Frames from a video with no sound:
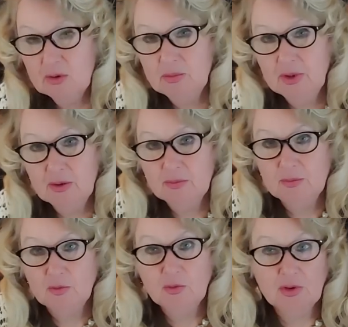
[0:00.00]
will be,
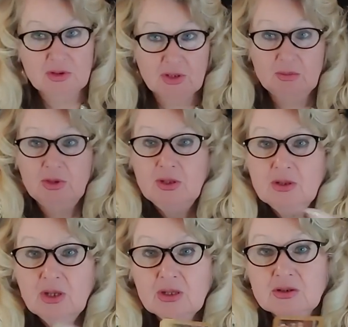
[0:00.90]
what he
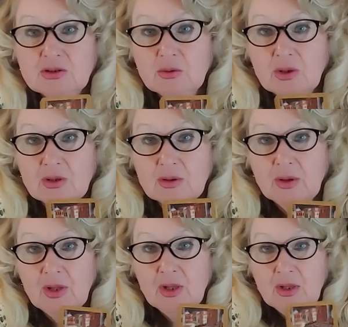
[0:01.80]
mean, and so on.
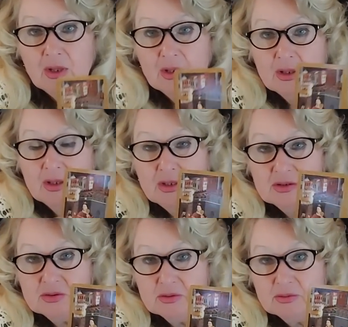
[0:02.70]
He
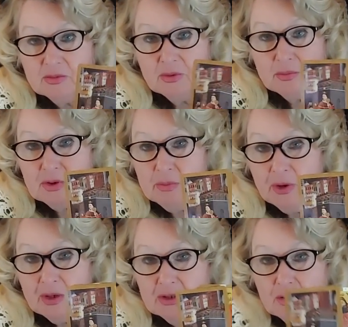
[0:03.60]
is
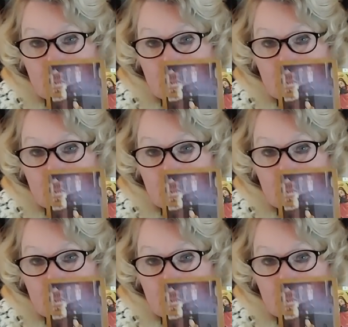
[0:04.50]
prepared.